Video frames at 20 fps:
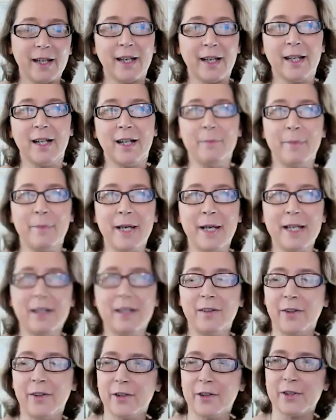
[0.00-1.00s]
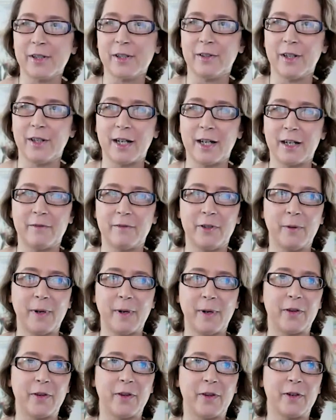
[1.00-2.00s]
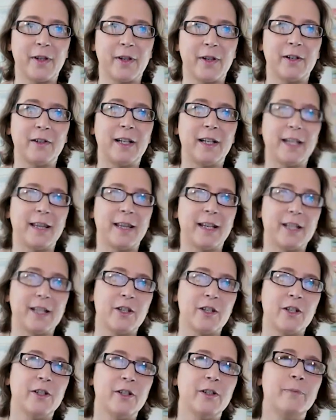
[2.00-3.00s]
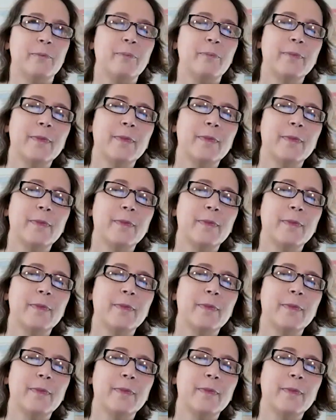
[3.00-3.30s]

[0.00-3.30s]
And I bet there's a lot of you out there that are like that too.